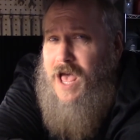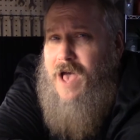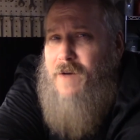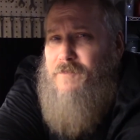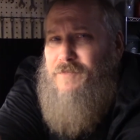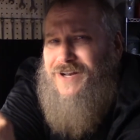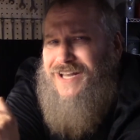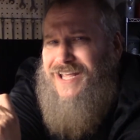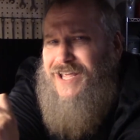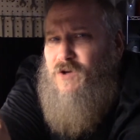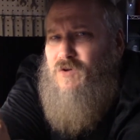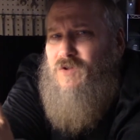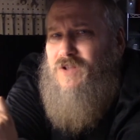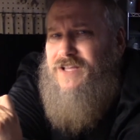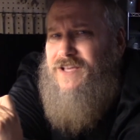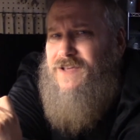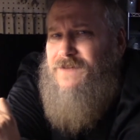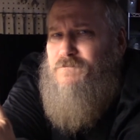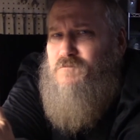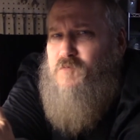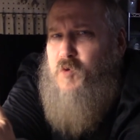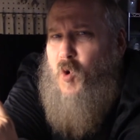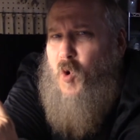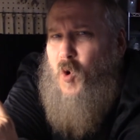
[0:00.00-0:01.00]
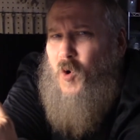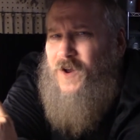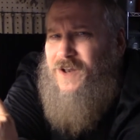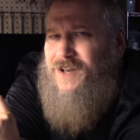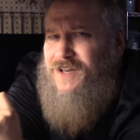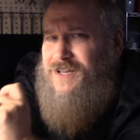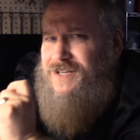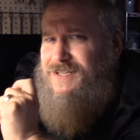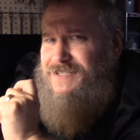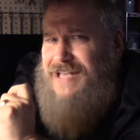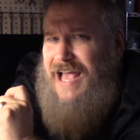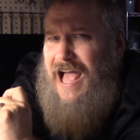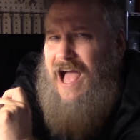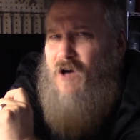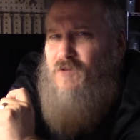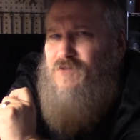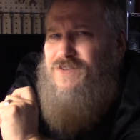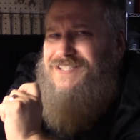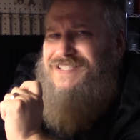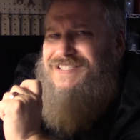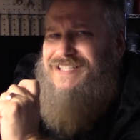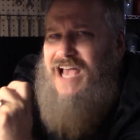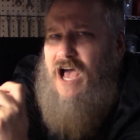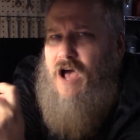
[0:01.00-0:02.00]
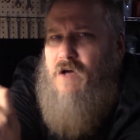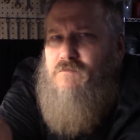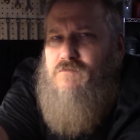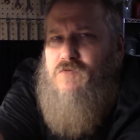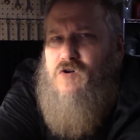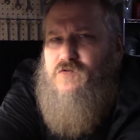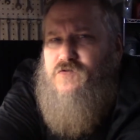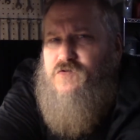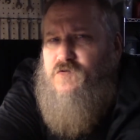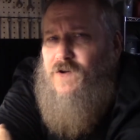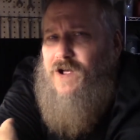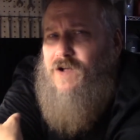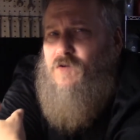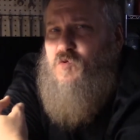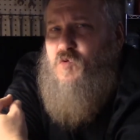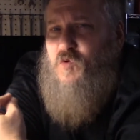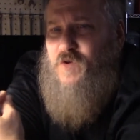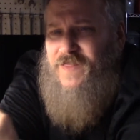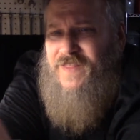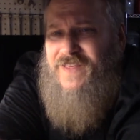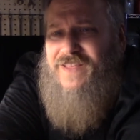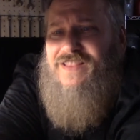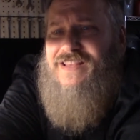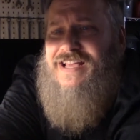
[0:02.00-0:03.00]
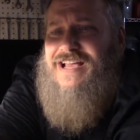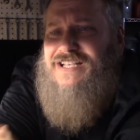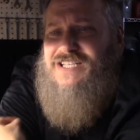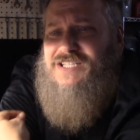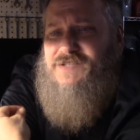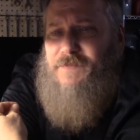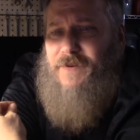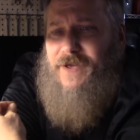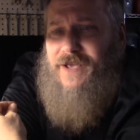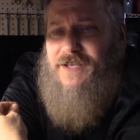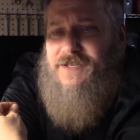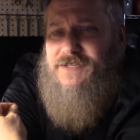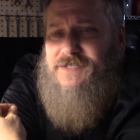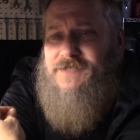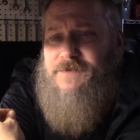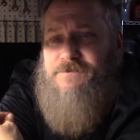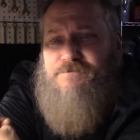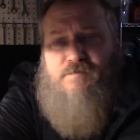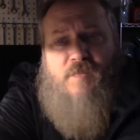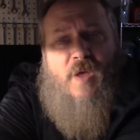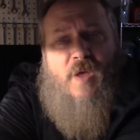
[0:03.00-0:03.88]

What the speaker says: But equally important is how the sound moves around within that space.